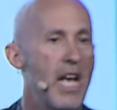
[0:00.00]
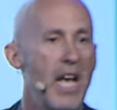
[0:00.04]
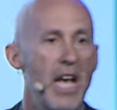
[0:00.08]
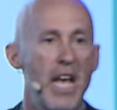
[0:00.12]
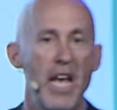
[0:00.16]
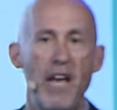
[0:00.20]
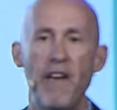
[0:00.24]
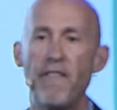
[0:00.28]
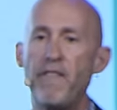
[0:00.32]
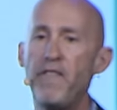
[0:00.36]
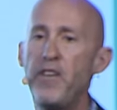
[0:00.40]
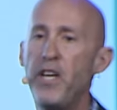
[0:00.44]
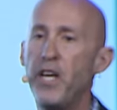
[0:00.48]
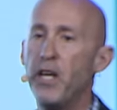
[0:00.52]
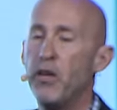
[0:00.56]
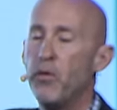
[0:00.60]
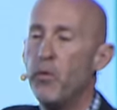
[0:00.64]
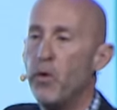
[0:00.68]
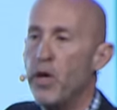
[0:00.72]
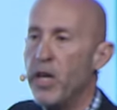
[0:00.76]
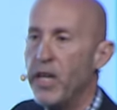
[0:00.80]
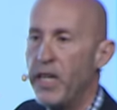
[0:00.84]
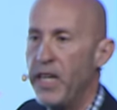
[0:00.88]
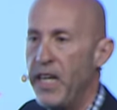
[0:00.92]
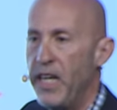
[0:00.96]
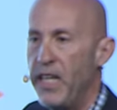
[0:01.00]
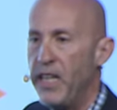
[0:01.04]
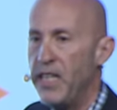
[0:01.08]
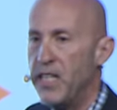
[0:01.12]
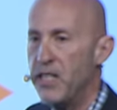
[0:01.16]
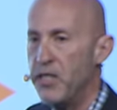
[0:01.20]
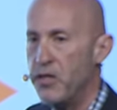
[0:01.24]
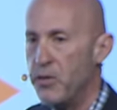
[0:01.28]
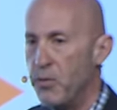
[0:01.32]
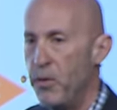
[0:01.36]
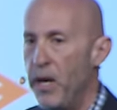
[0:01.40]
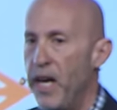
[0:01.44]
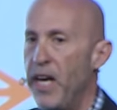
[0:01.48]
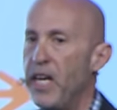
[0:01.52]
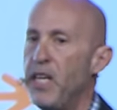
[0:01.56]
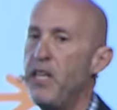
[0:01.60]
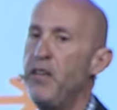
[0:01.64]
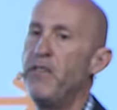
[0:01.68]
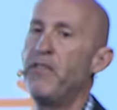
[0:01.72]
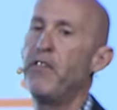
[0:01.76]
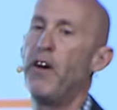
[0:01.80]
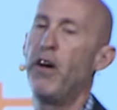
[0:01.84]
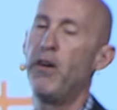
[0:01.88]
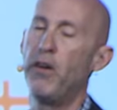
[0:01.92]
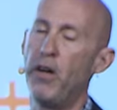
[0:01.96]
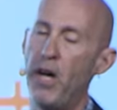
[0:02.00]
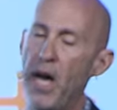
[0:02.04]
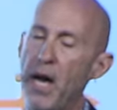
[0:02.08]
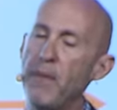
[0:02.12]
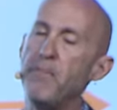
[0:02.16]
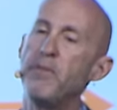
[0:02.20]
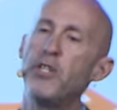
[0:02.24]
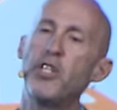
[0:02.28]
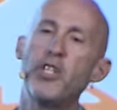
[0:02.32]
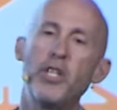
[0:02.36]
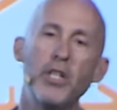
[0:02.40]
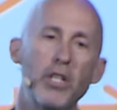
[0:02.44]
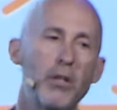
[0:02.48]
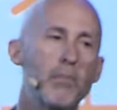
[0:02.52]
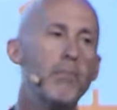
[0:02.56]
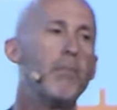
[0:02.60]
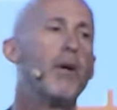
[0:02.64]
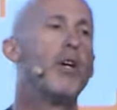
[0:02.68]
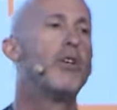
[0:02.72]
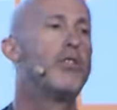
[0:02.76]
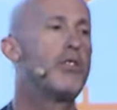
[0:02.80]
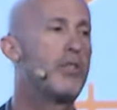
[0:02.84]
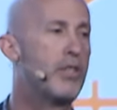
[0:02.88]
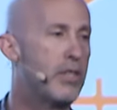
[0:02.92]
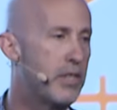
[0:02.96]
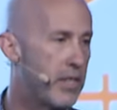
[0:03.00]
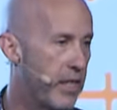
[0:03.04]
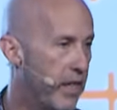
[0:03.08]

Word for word: If you're working this way, you've all, I'm sure most,